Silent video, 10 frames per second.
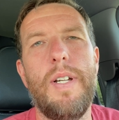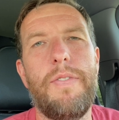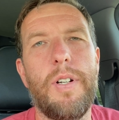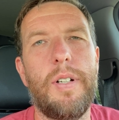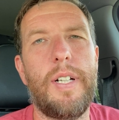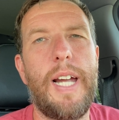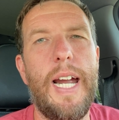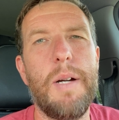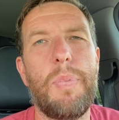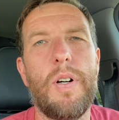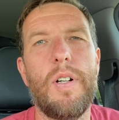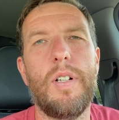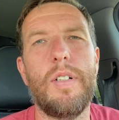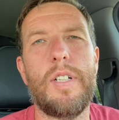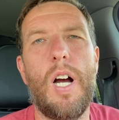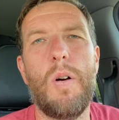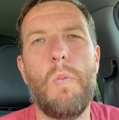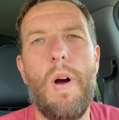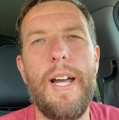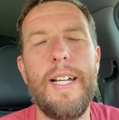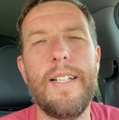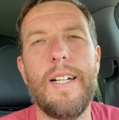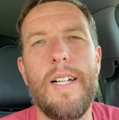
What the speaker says: If you're camper, tongue weight.